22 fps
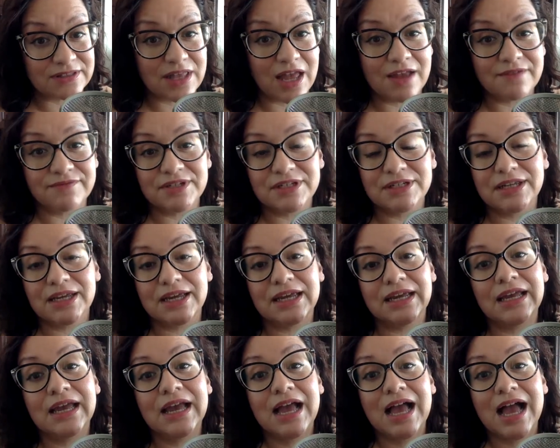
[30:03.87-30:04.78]
live
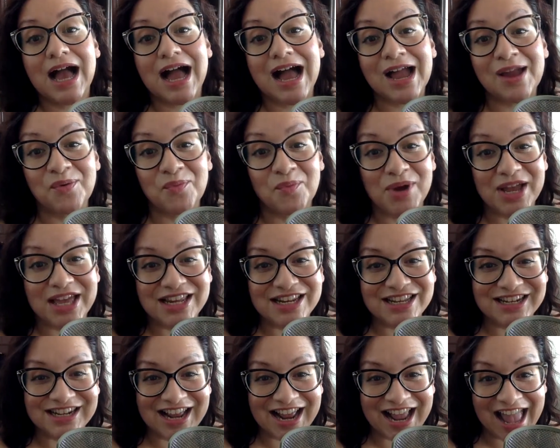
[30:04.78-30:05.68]
today, I went
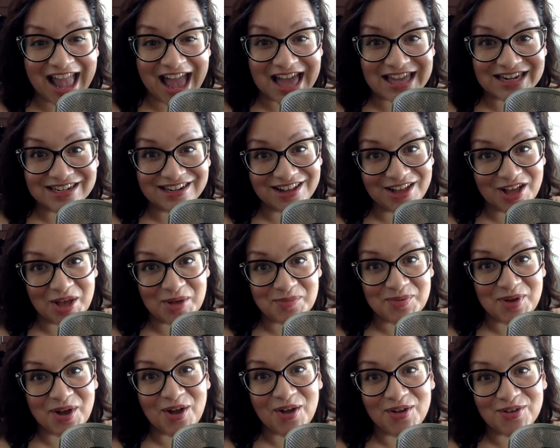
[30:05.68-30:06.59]
and I added
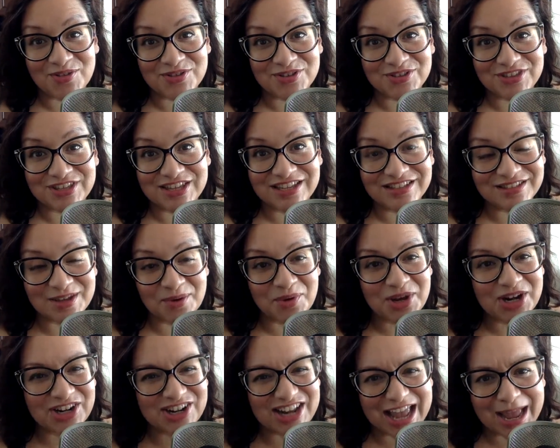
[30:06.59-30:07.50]
up all the things. I
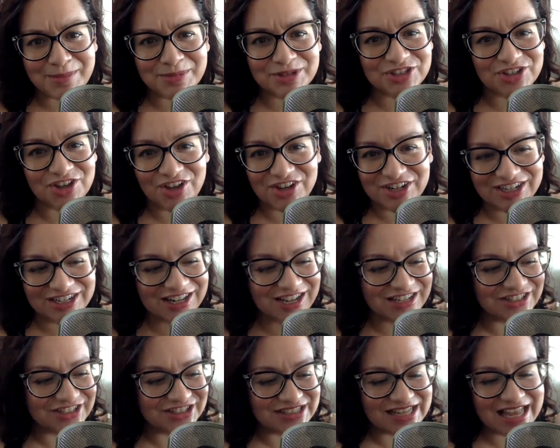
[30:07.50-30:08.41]
went on Amazon and
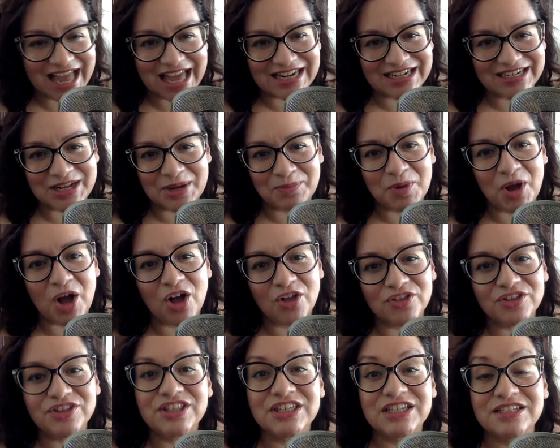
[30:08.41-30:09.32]
I just added up
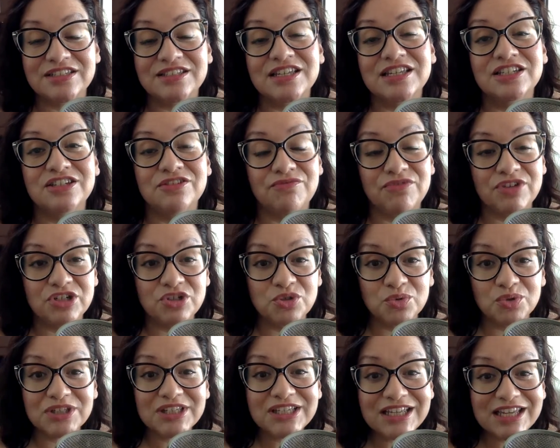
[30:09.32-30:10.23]
all the things
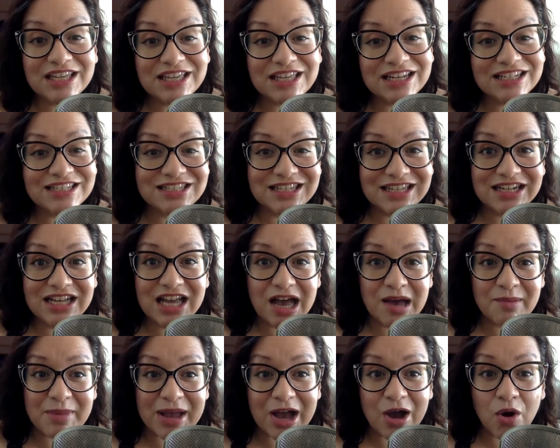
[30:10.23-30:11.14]
individually, and it did
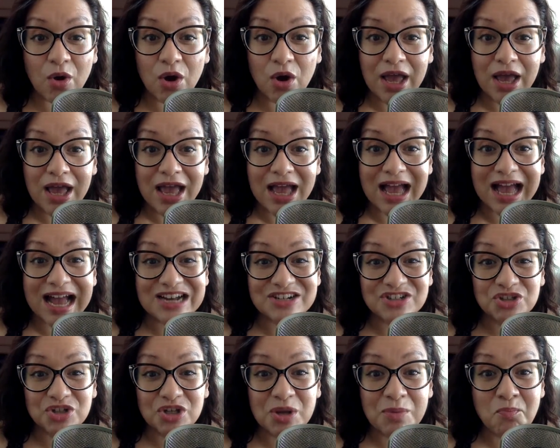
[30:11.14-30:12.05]
come out
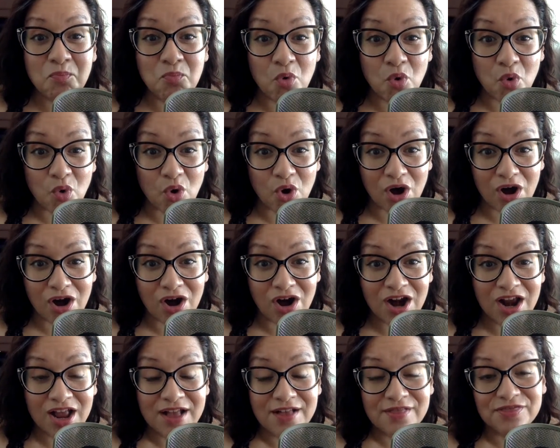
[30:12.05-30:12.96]
actually
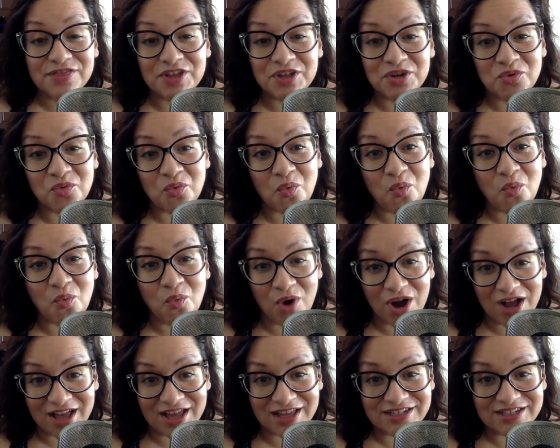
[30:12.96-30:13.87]
more than
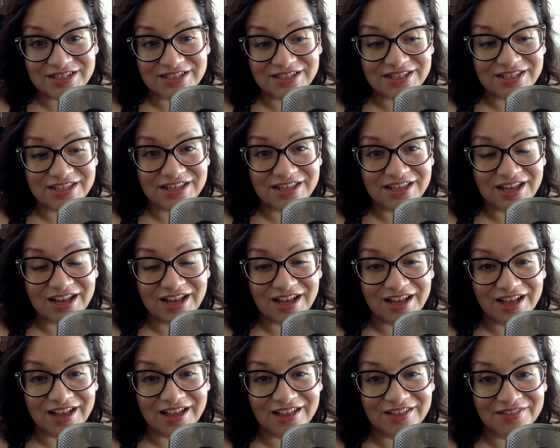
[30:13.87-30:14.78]
what
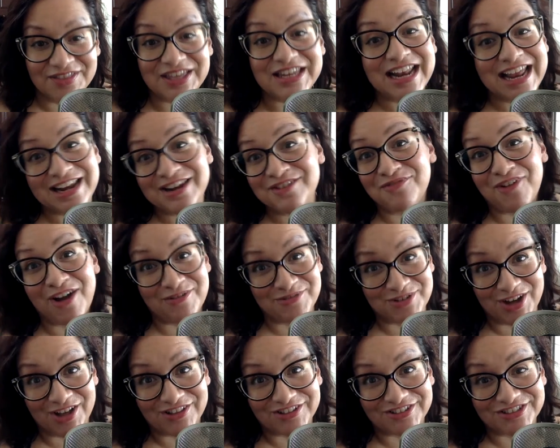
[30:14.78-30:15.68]
than
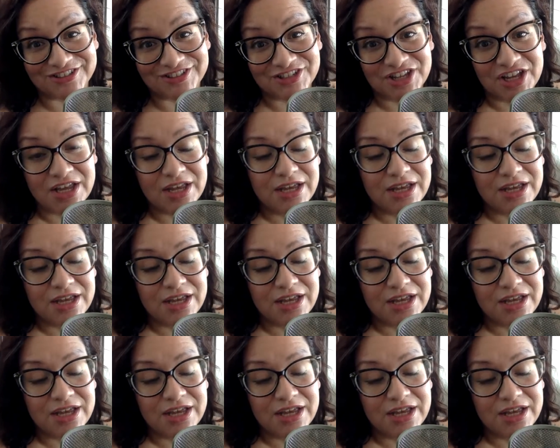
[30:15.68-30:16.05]
$85.